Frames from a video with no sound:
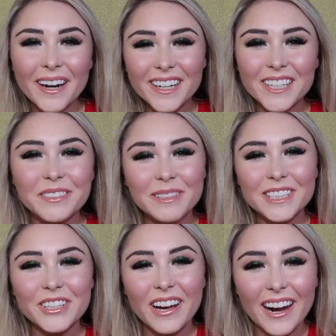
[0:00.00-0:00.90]
Merry
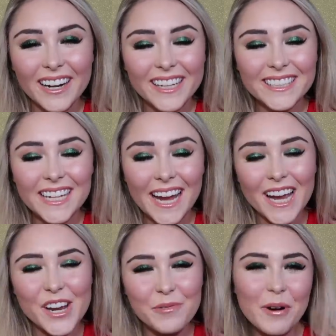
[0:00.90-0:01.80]
Christmas, you guys,
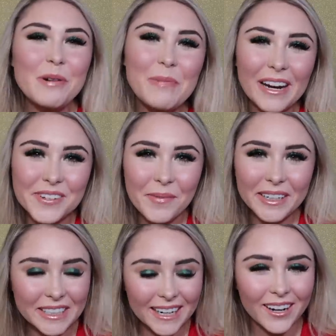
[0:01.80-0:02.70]
and welcome back to
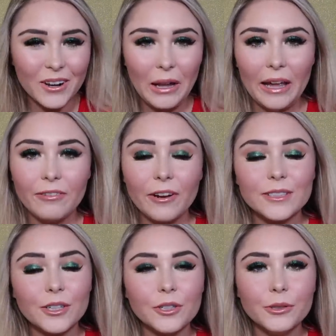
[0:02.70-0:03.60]
my channel. If you
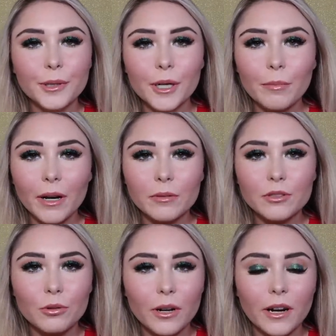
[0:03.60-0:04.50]
guys are new here, my name
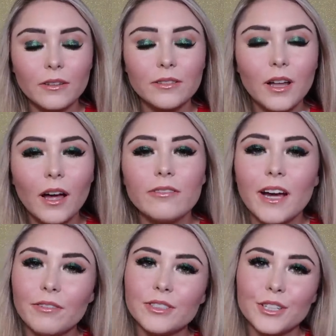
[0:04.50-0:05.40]
is Tori, and I'd love to
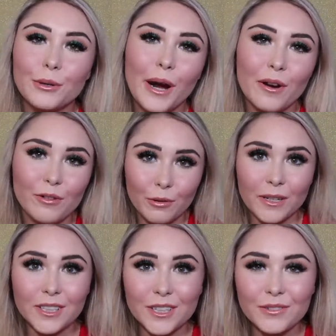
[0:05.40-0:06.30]
have you stick around for the
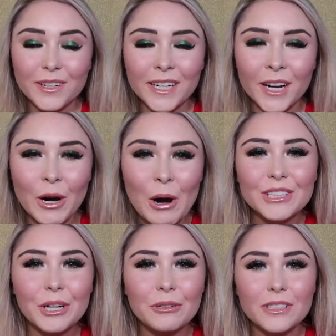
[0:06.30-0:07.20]
rest of this video.
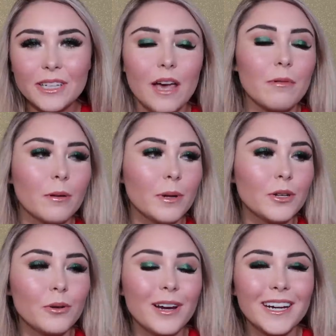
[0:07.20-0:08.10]
So today I'm gonna be
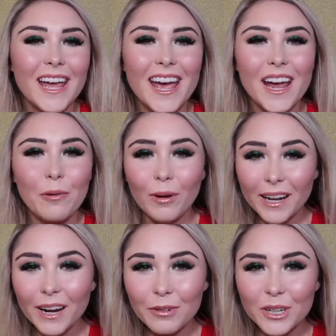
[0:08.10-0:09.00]
doing a What
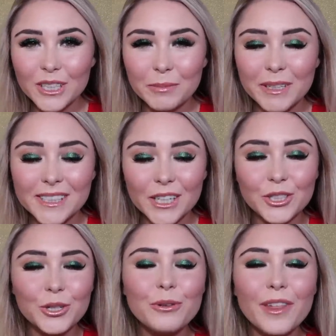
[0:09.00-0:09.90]
I Got for Christmas
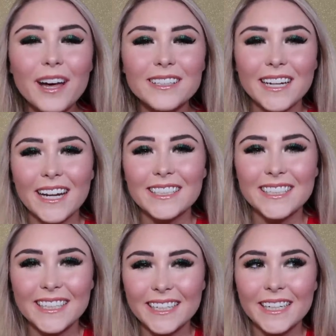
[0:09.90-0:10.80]

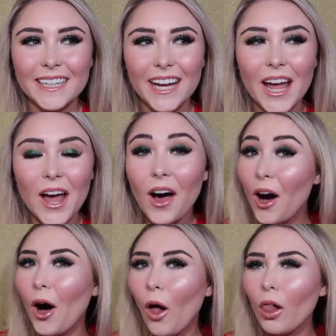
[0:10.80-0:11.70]
2018
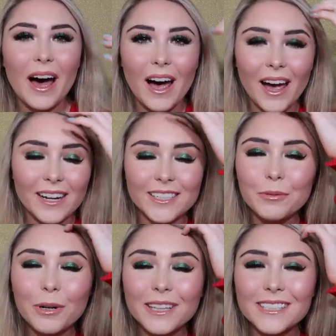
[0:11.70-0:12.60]
haul. I
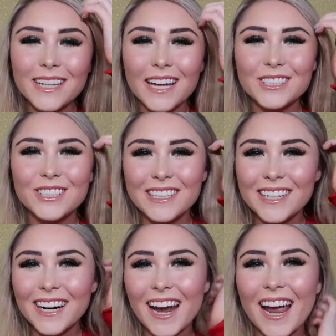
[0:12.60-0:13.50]
did one of these last
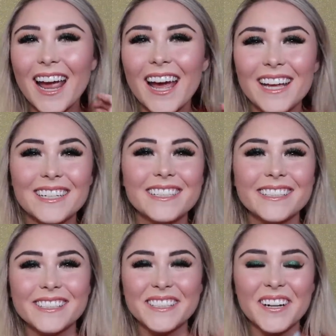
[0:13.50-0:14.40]
year,
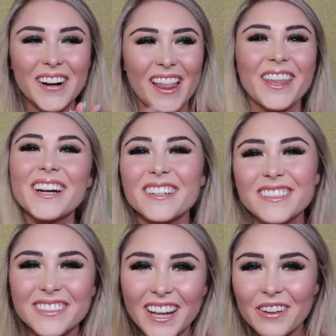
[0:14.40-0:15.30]
and so I thought
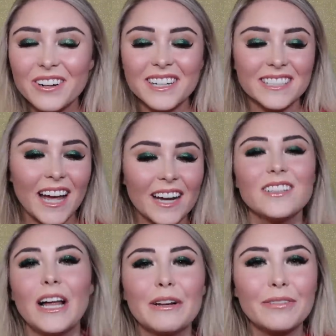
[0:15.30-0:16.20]
I'd do another one because I had
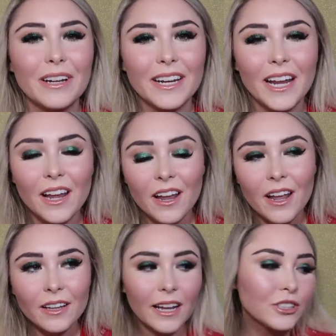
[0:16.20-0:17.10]
a lot of fun
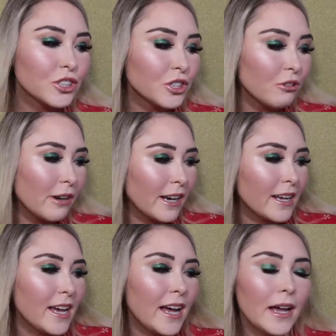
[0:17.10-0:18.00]
last year doing
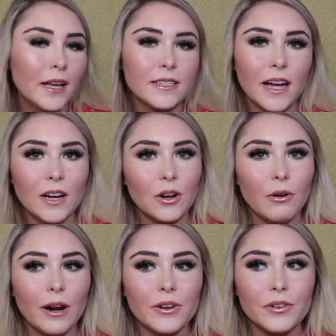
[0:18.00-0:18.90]
it, and I don't
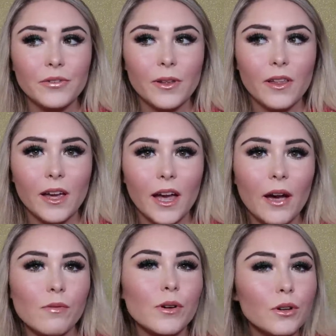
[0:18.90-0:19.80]
know, I just feel like
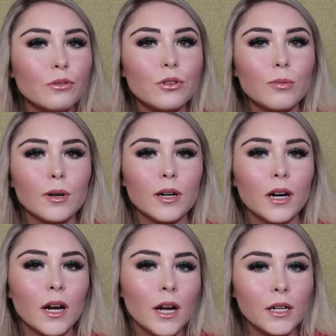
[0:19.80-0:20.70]
every
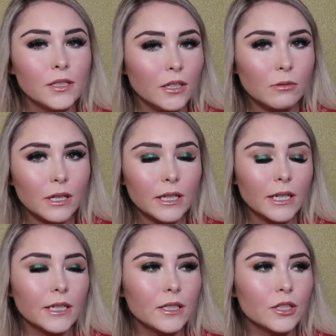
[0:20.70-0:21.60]
YouTuber does one of
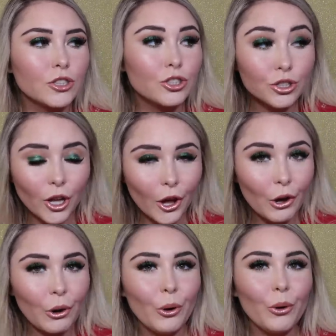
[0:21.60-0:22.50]
these.
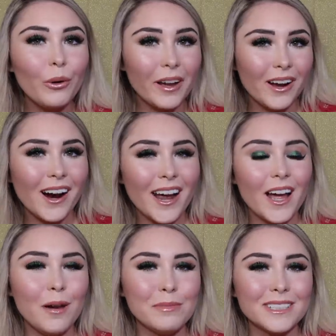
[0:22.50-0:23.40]
So here I
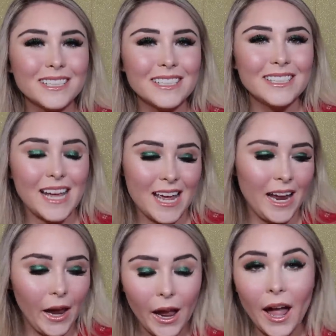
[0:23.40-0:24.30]
am
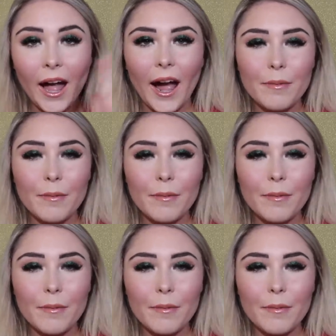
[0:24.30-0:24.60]
today.